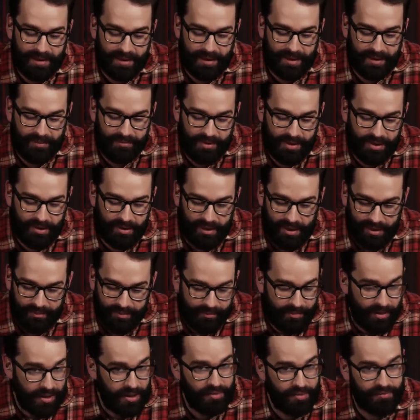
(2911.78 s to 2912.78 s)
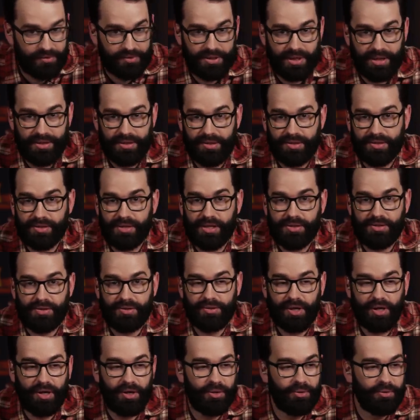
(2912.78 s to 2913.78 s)
uh, you know, I've been married for 10 years, as
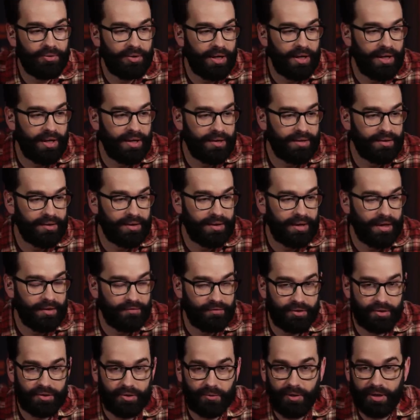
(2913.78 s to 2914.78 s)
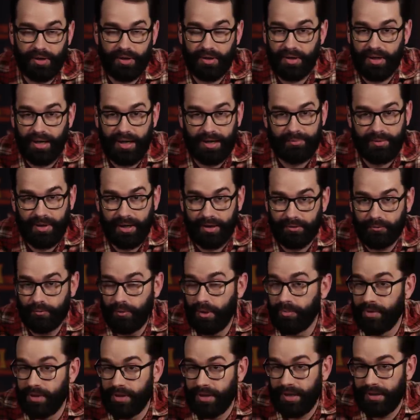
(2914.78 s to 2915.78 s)
you know, and uh, I've learned quite a lot about
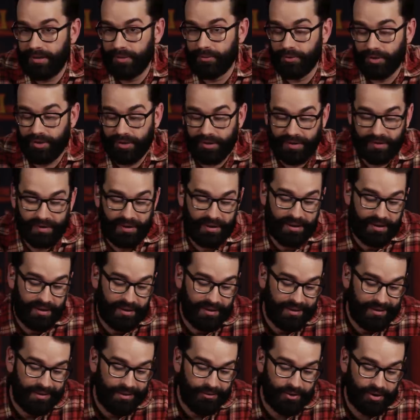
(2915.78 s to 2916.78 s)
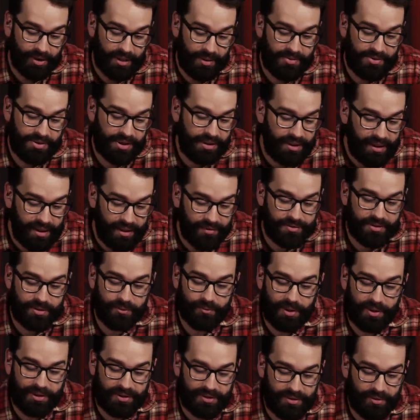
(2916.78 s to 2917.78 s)
women and how they work. And when it comes to
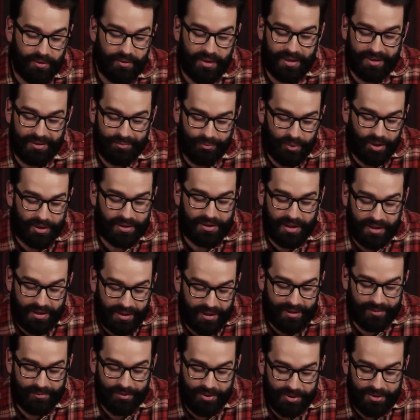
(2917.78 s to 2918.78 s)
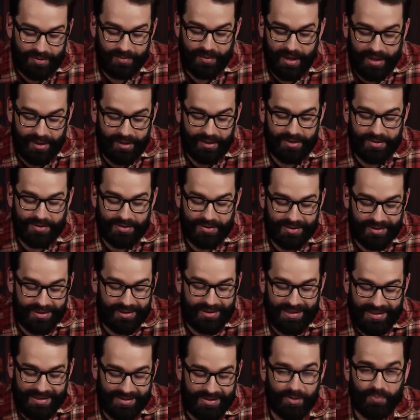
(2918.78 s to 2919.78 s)
gifts, what, what they care most about is
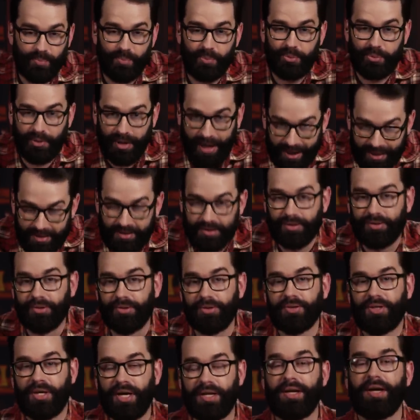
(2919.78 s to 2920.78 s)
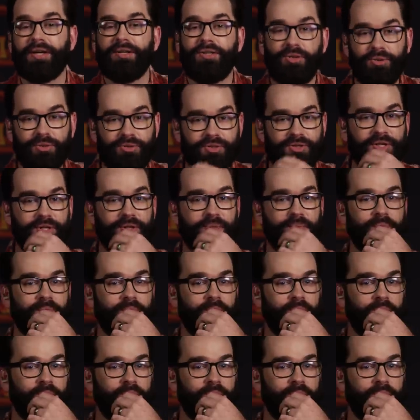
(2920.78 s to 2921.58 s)
is it practical? Can I use it?